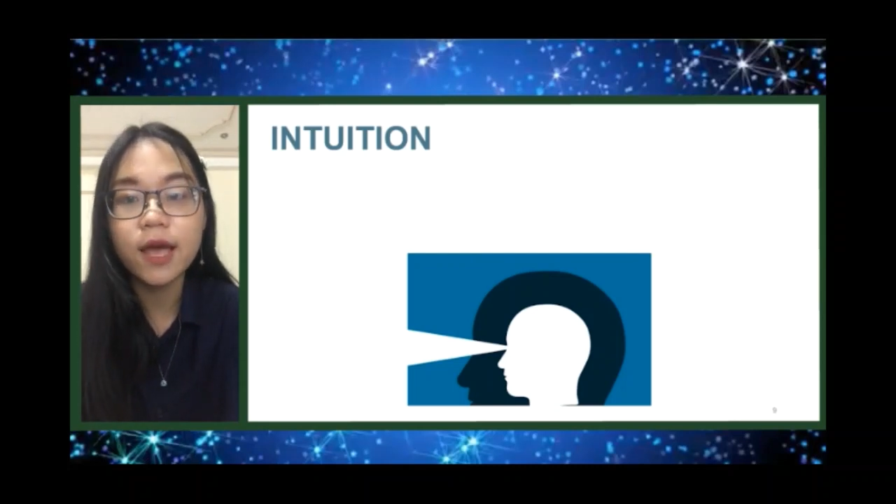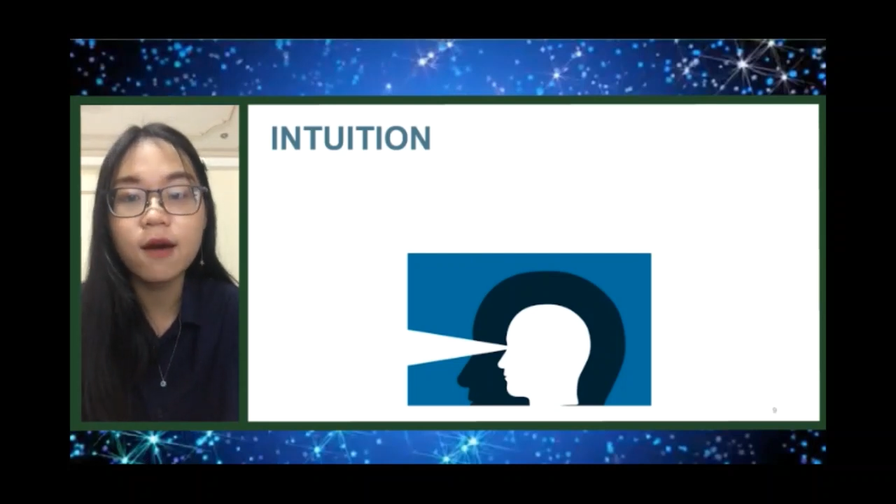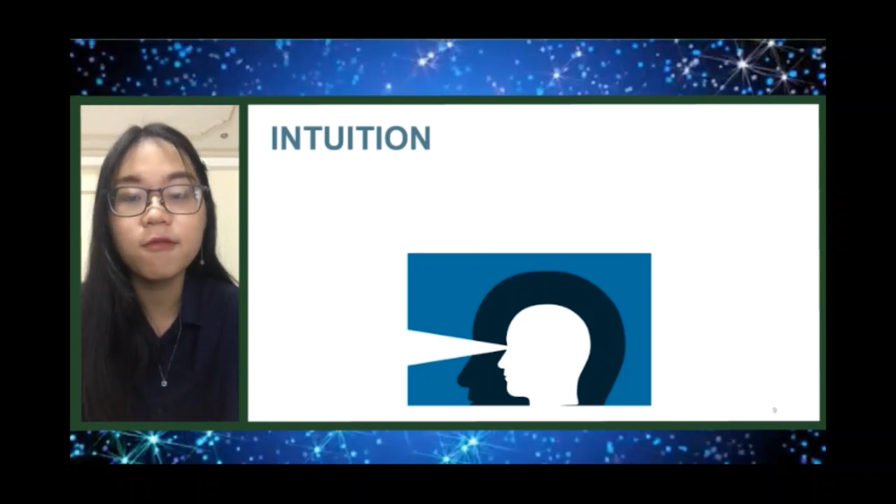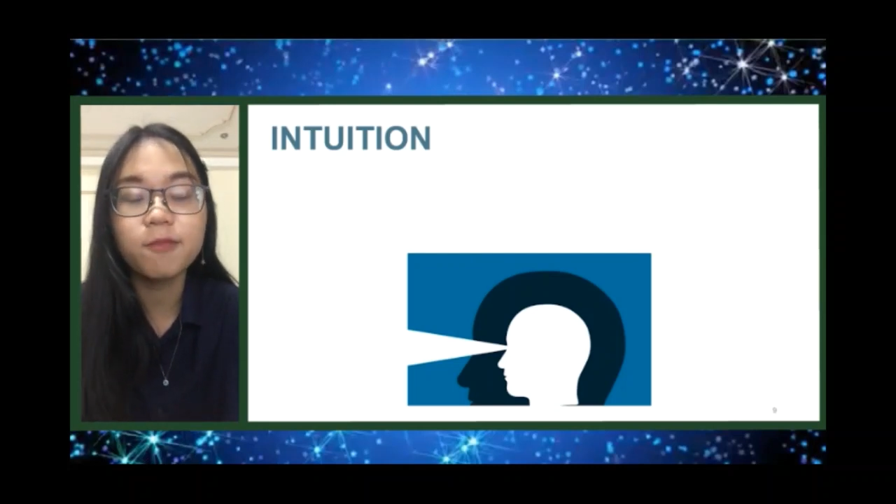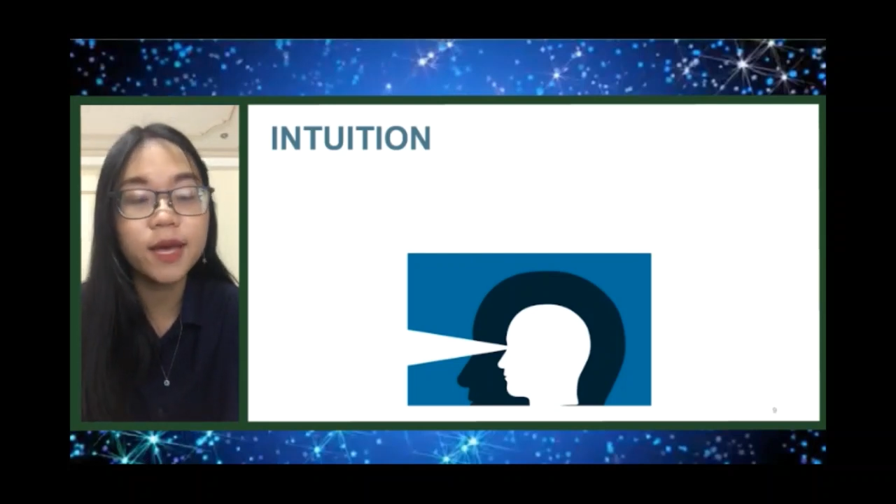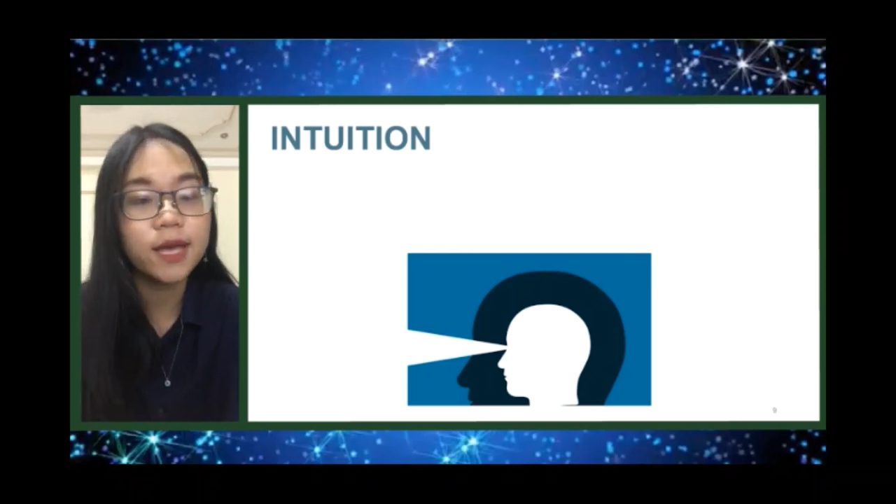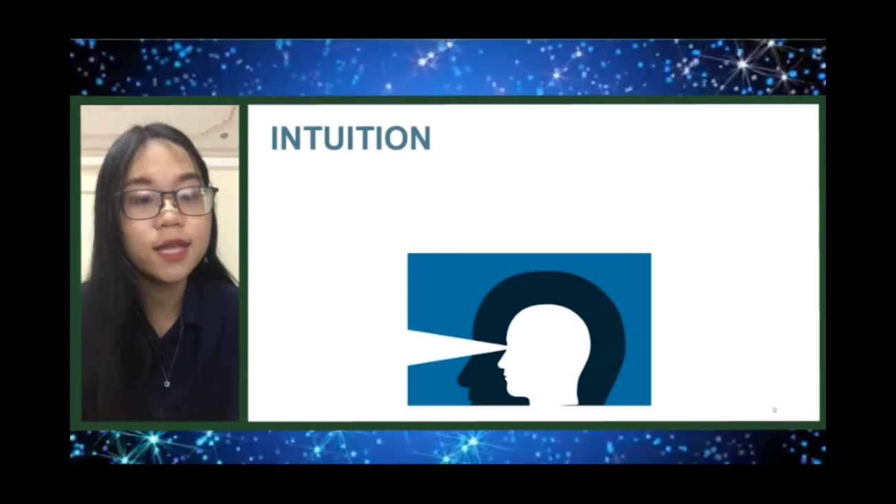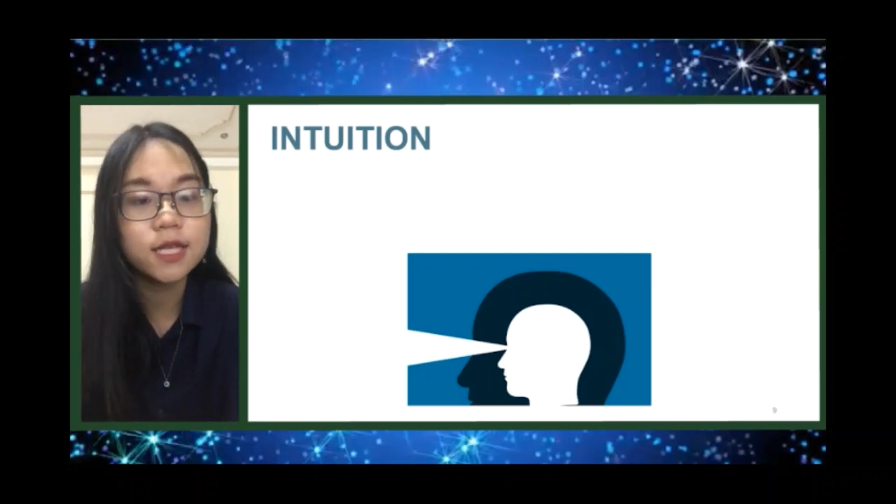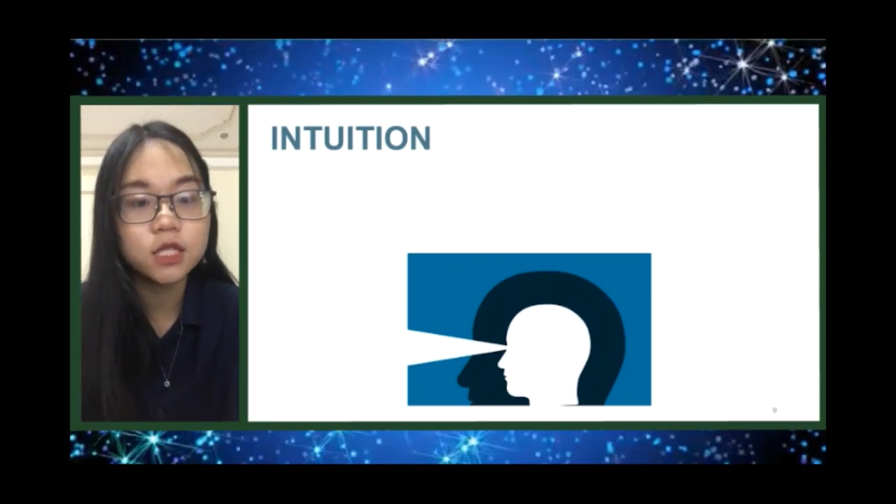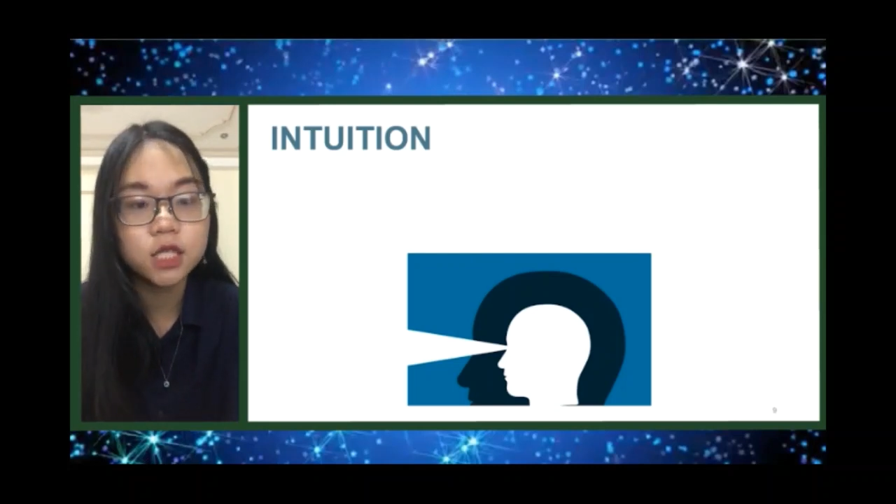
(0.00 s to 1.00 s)
of
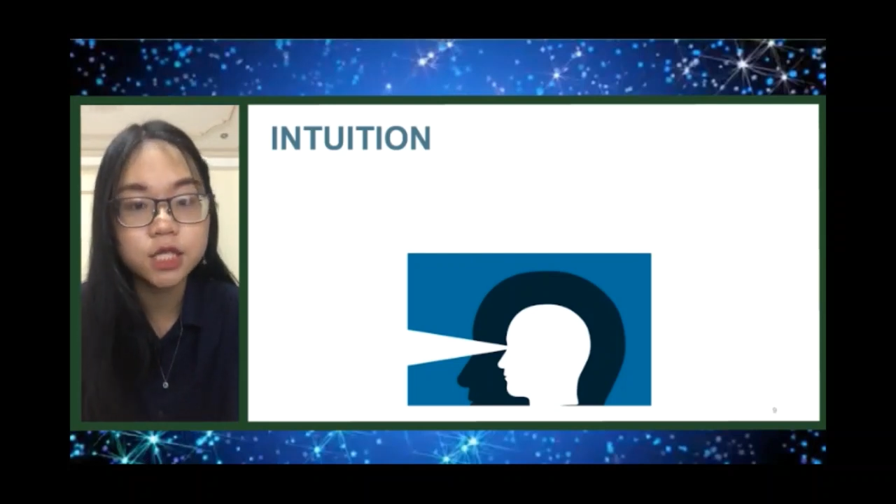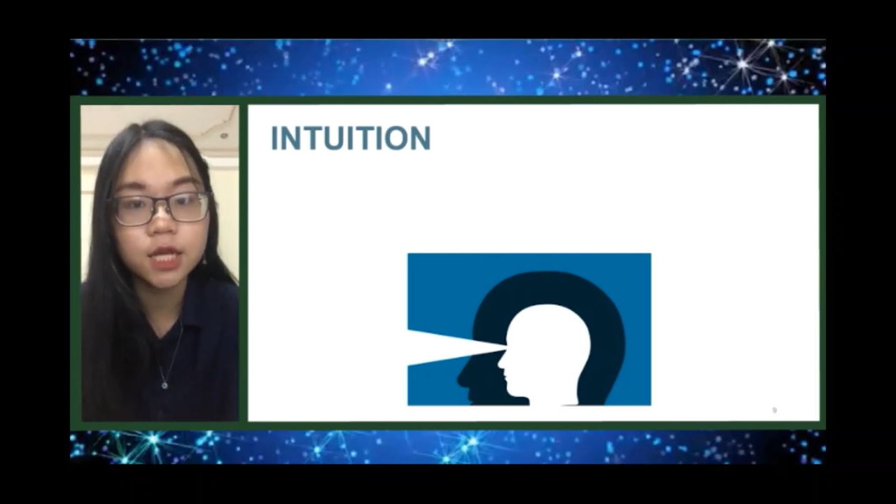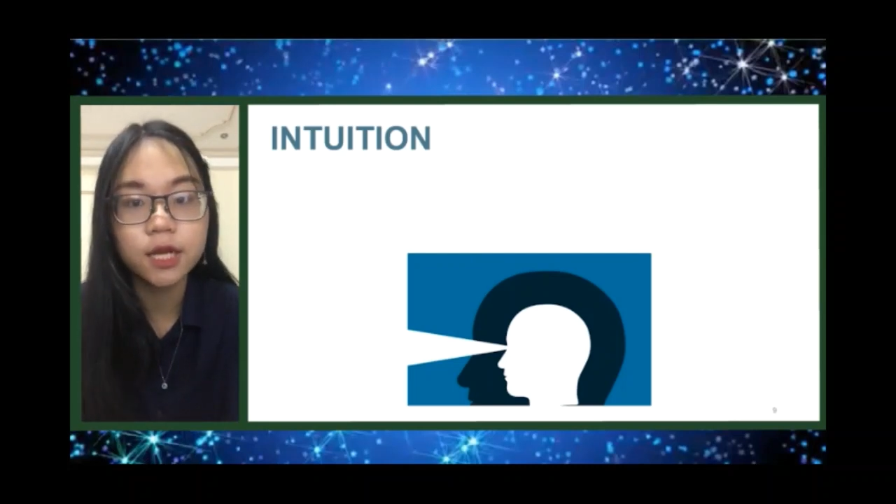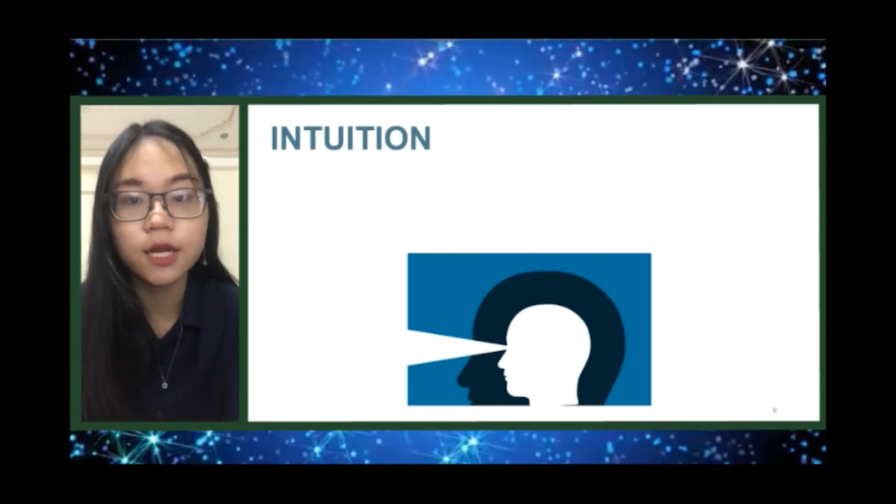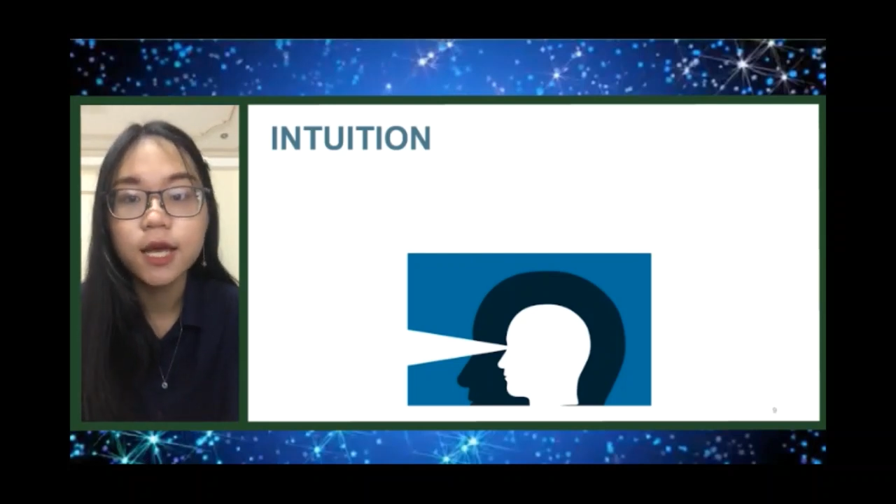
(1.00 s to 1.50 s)
making decision